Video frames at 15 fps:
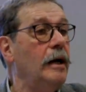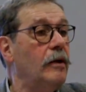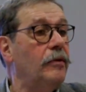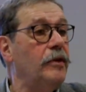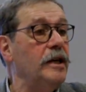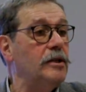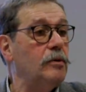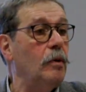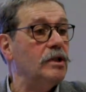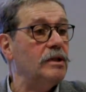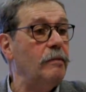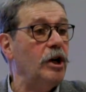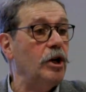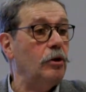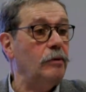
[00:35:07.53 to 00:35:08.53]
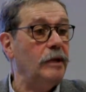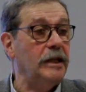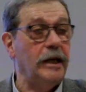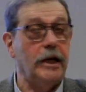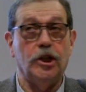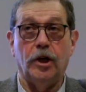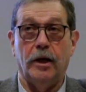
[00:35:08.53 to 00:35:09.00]
This was my
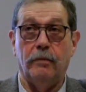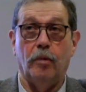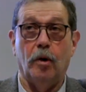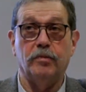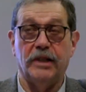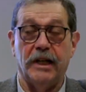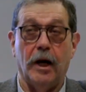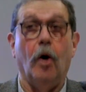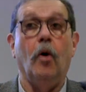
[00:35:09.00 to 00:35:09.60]
orientation, and Bob say,